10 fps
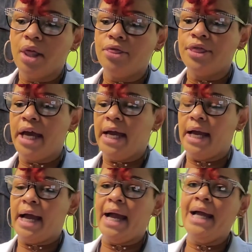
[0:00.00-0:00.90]

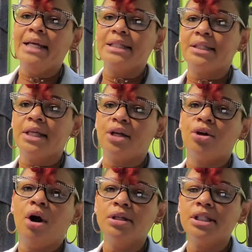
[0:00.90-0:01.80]
that
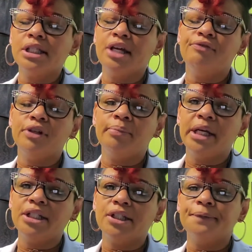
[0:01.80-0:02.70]
causes
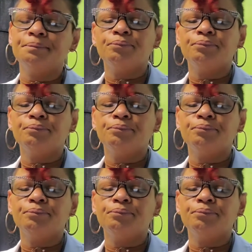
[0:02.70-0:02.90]
inflammation.